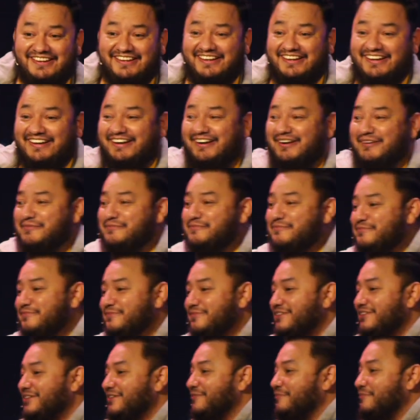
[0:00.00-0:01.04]

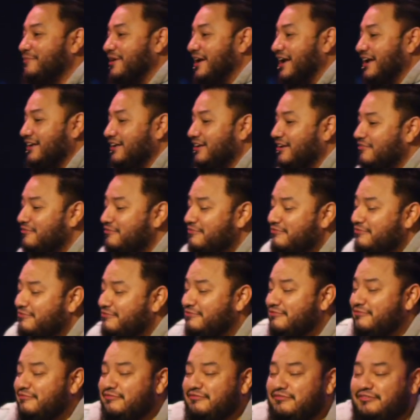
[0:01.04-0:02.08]
But I love
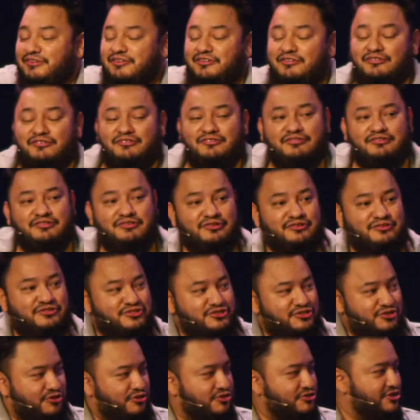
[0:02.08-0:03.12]
your
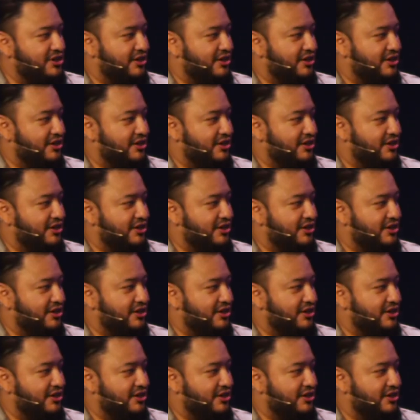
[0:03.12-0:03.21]
church.